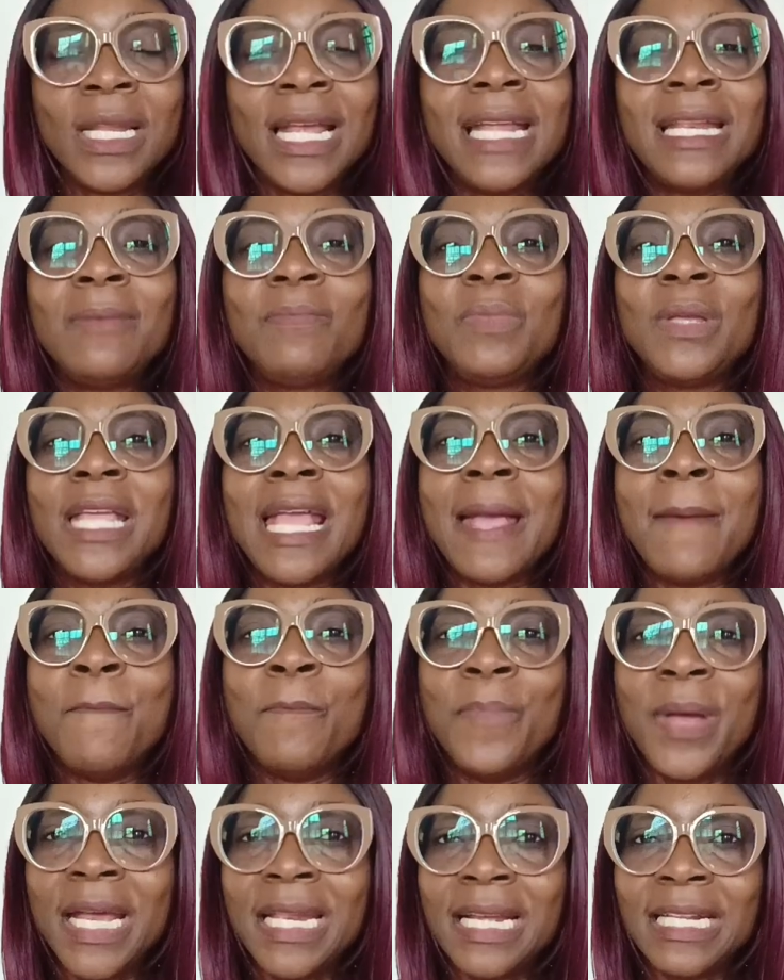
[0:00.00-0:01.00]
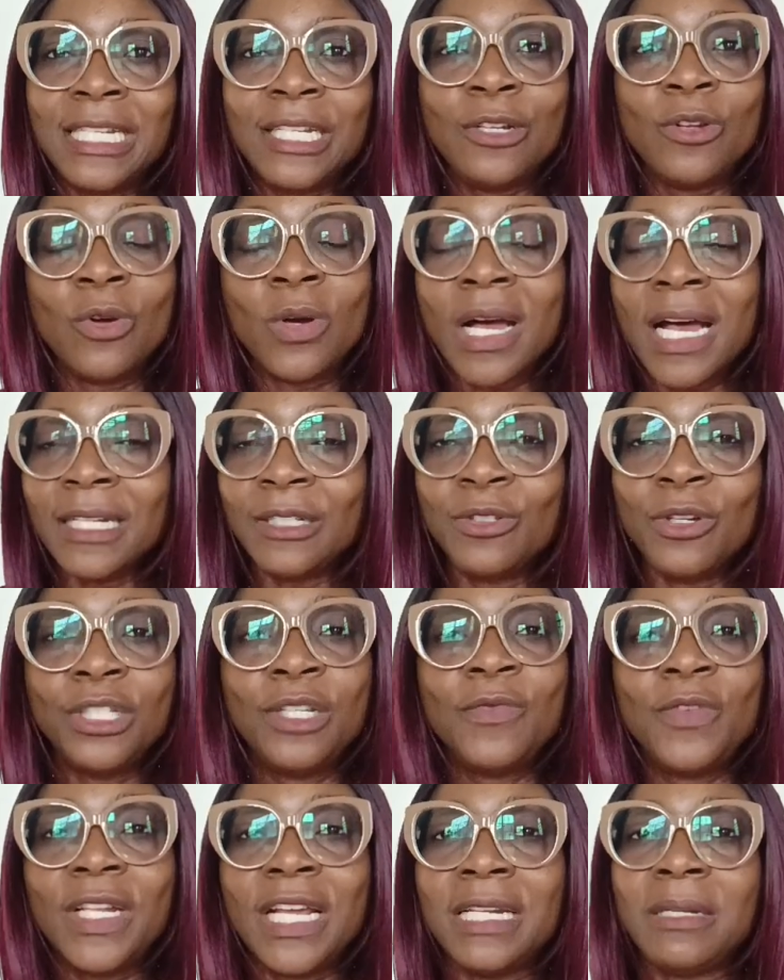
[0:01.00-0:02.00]
Let it be embedded in your heart,
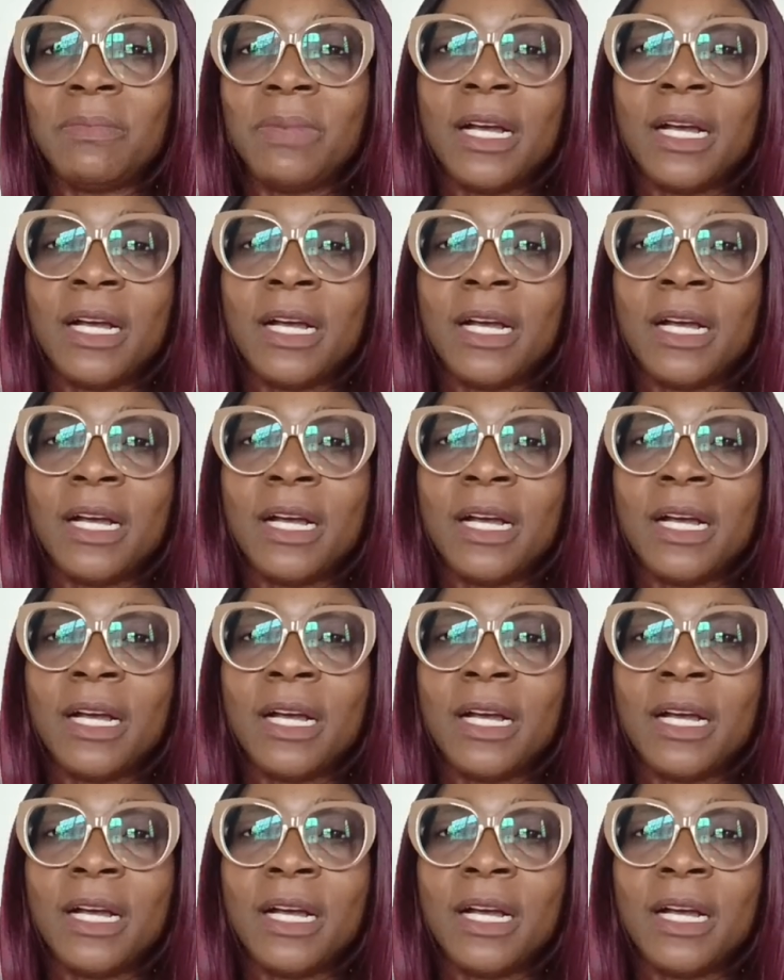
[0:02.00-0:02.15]
not even at the